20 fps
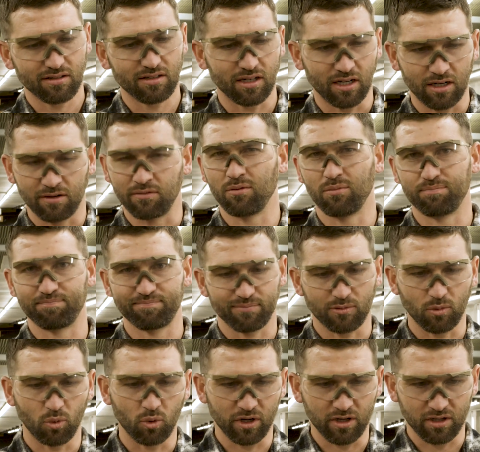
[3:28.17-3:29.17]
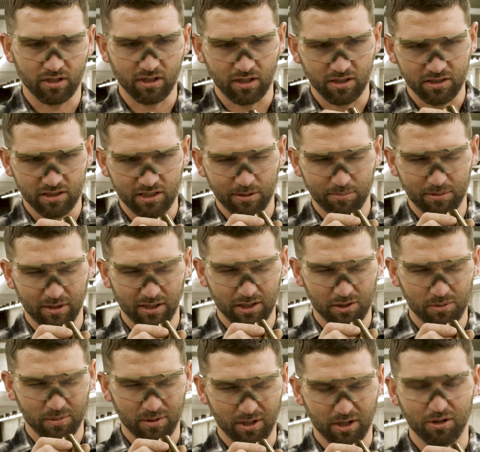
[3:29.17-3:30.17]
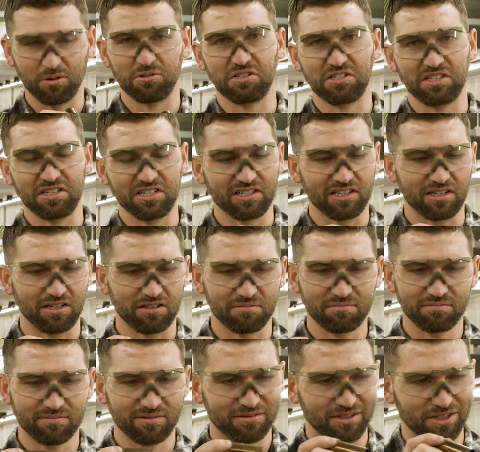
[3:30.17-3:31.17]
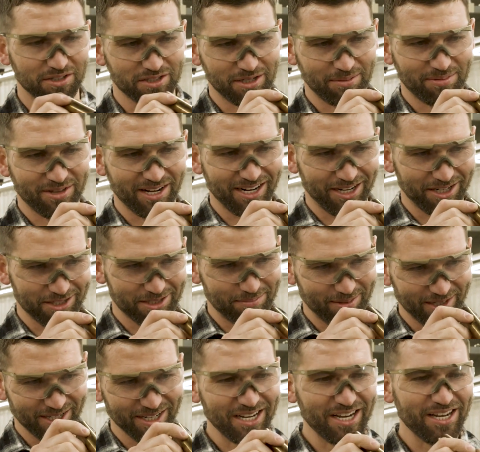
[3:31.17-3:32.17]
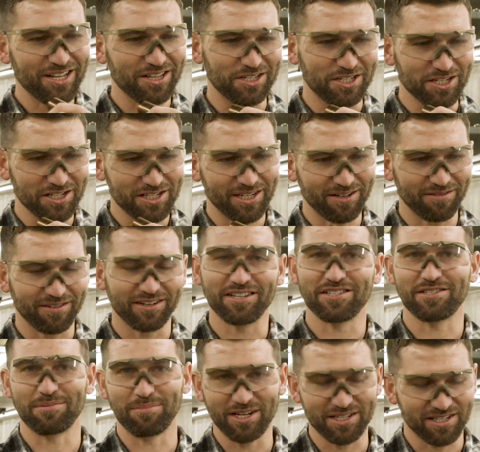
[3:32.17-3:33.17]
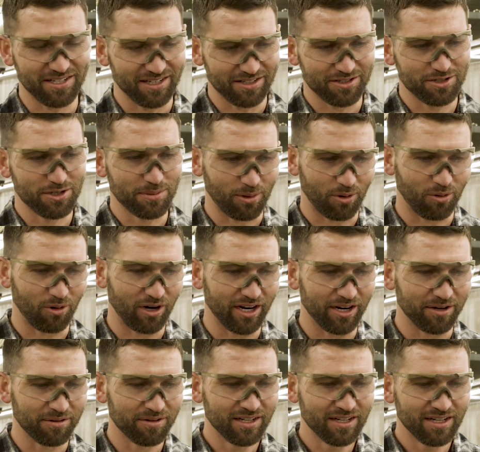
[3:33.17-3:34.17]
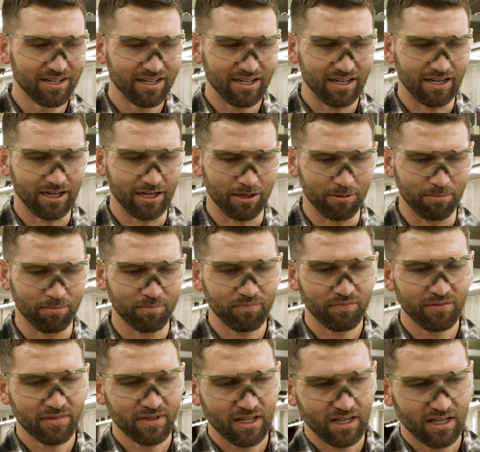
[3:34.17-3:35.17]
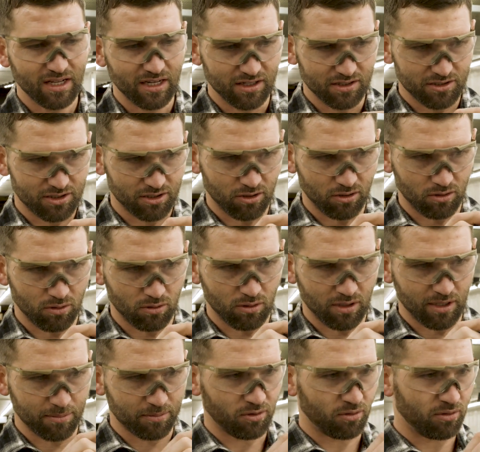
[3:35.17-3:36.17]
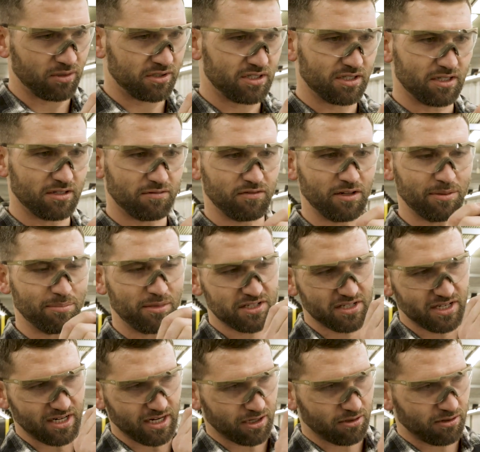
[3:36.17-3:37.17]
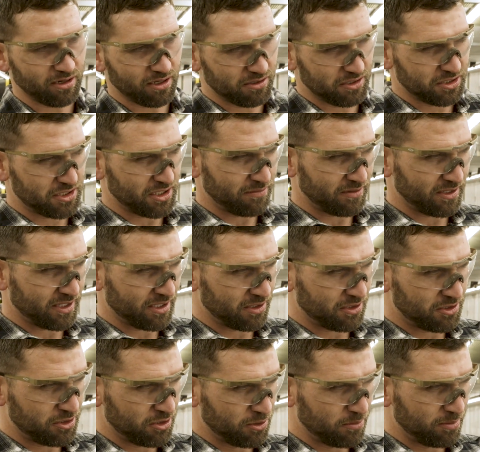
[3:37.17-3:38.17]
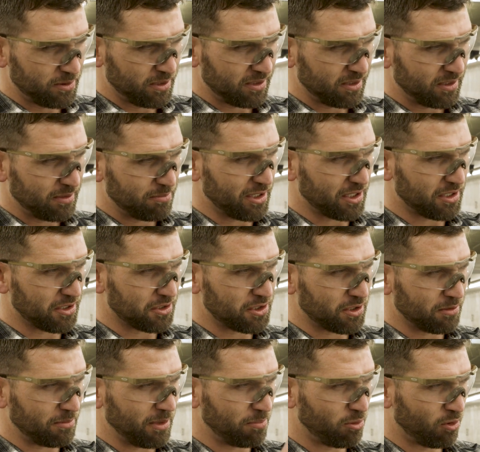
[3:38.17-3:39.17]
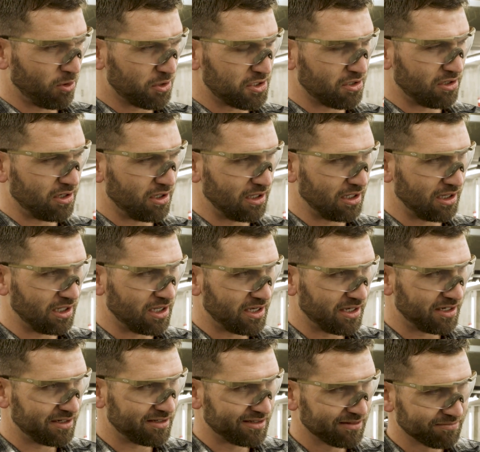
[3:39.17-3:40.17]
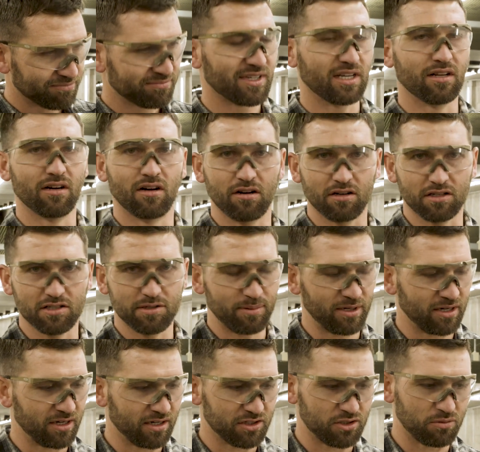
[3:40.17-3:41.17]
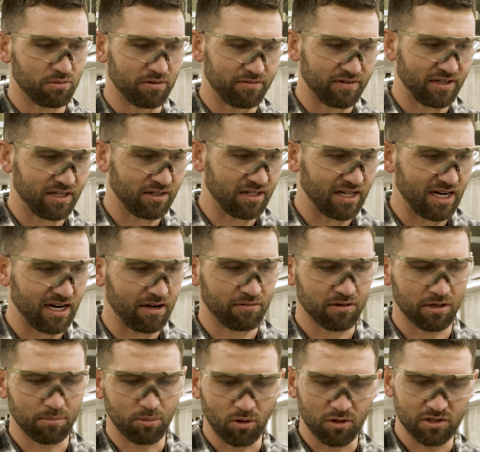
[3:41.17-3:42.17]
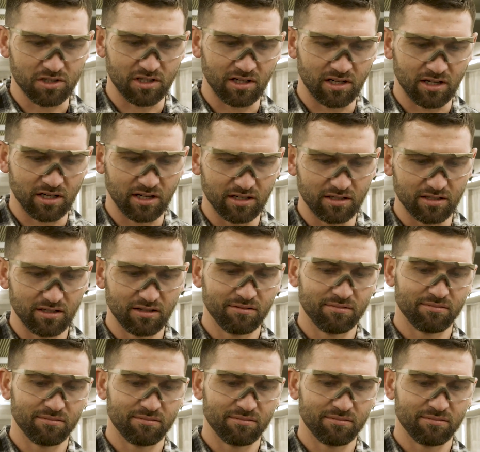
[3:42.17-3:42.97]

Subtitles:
kind of a weird concept. I guess we could go into detail on something else, but the gist of it is it makes it super quiet. So I'm going to flip my stack around and shove it down the tube, making sure my ports are all aligned. In our experience, we found that having your ports aligned